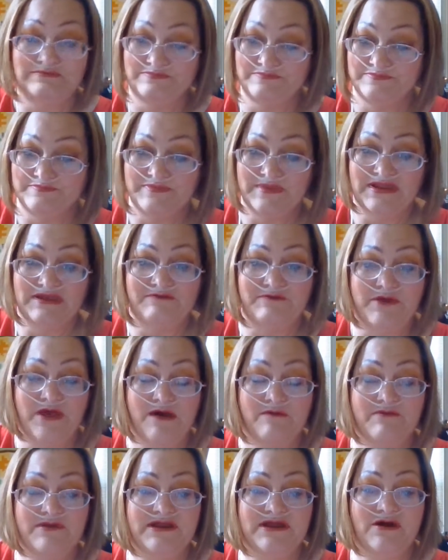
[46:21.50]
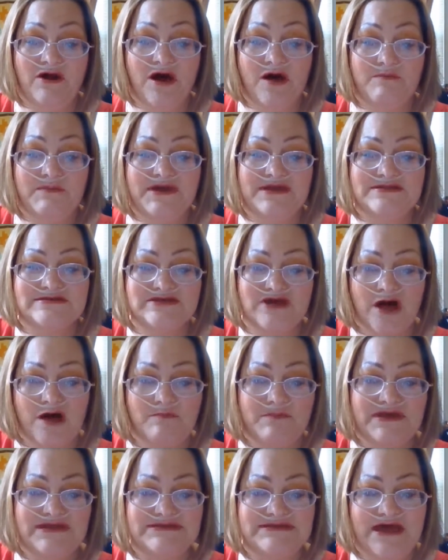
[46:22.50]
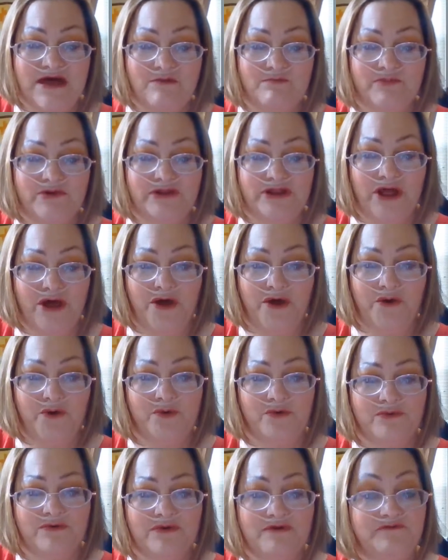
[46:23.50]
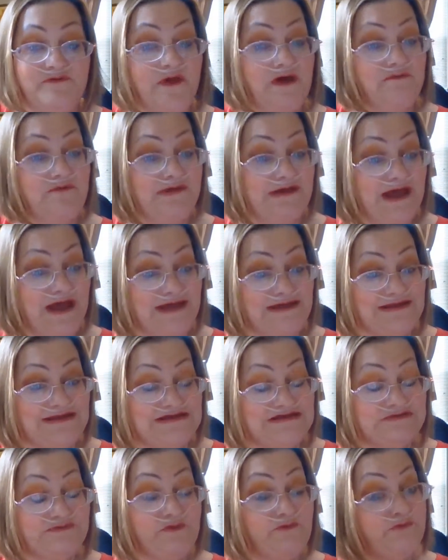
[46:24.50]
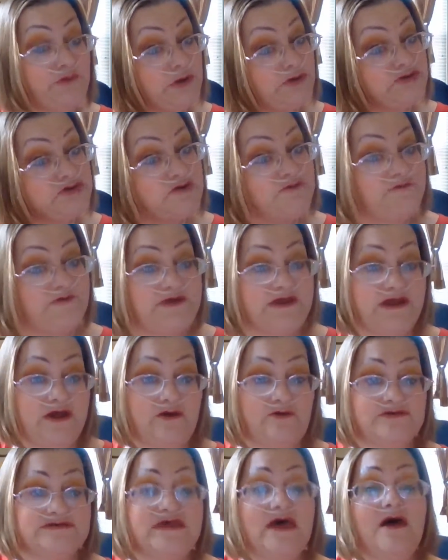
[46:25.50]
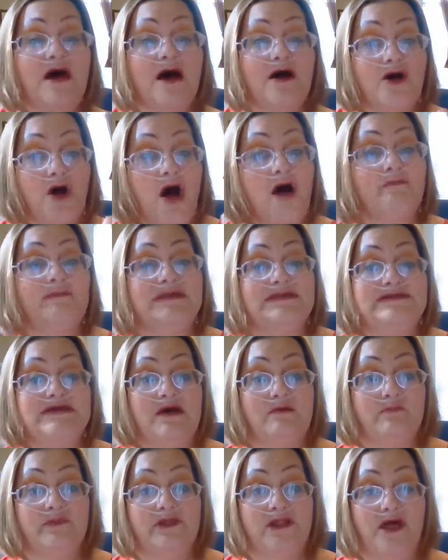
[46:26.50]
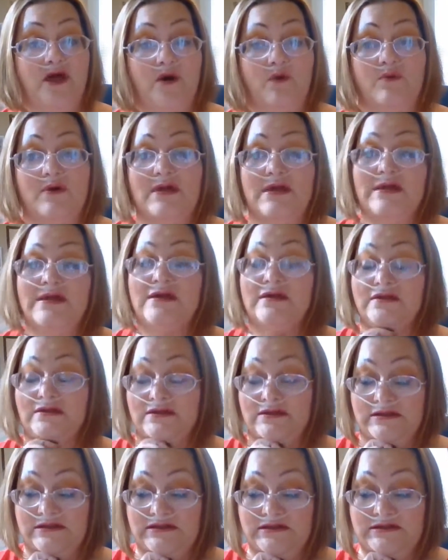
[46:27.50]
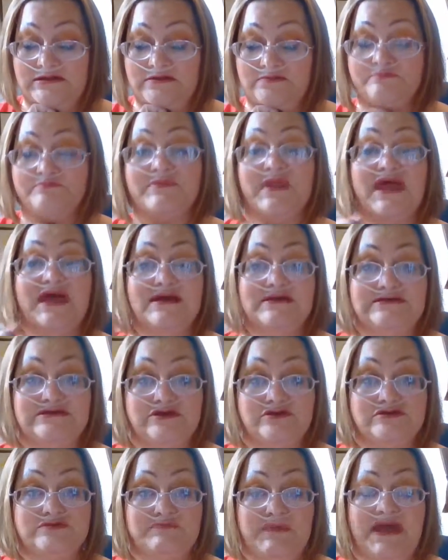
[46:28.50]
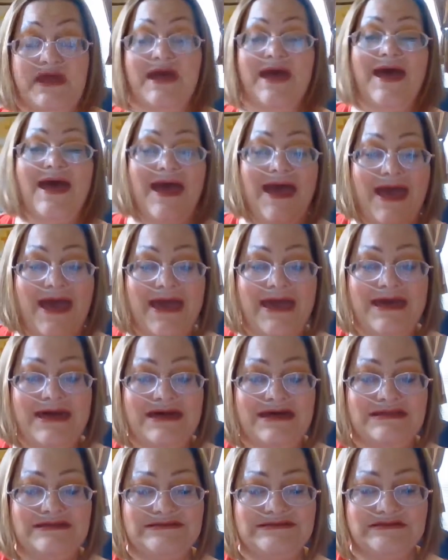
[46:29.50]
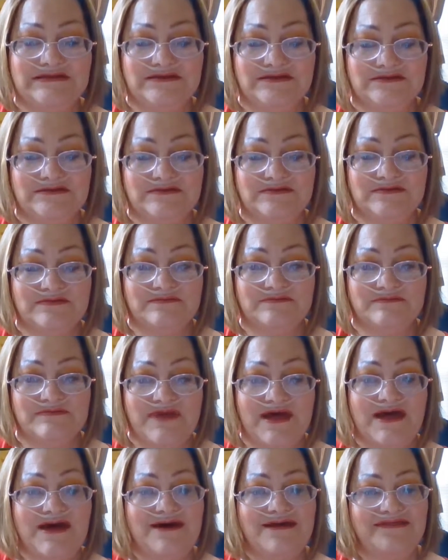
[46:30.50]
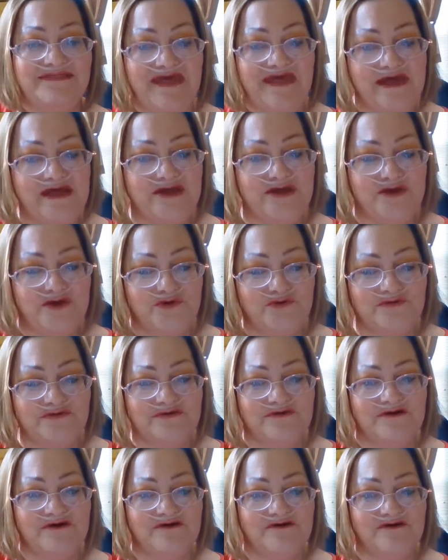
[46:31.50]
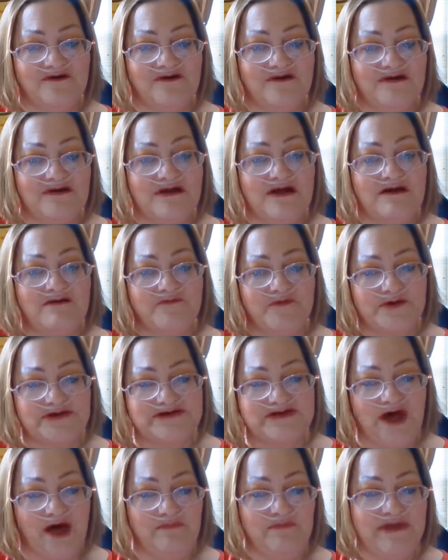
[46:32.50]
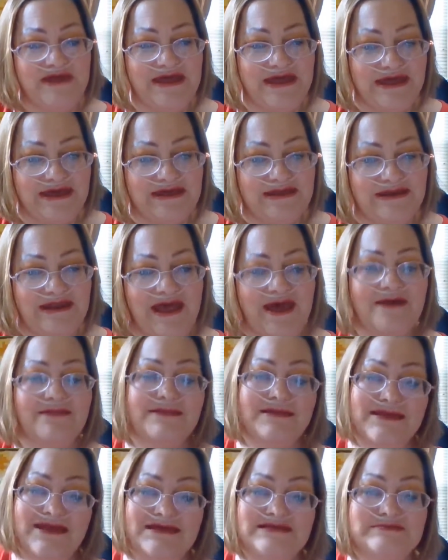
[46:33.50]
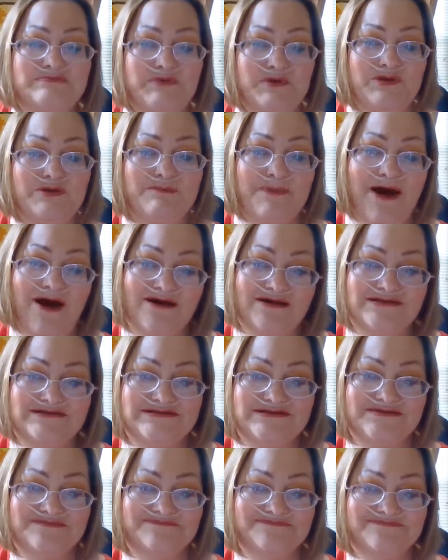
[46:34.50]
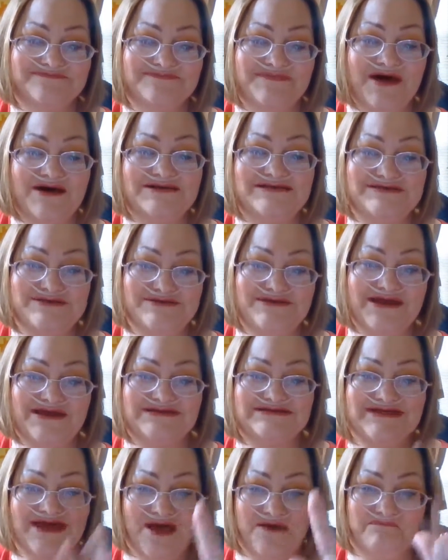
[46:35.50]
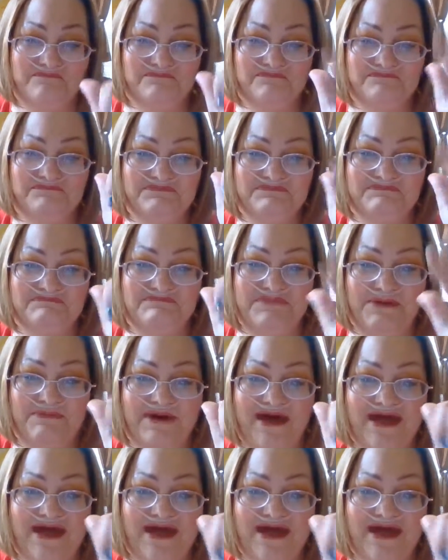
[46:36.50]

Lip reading: If you have any comments, comment down below. If you have any ideas for future videos, comment down below. Excuse me. And thank you for stopping in at Lynette's Beauty Box. I'll see you next time. Bye-bye.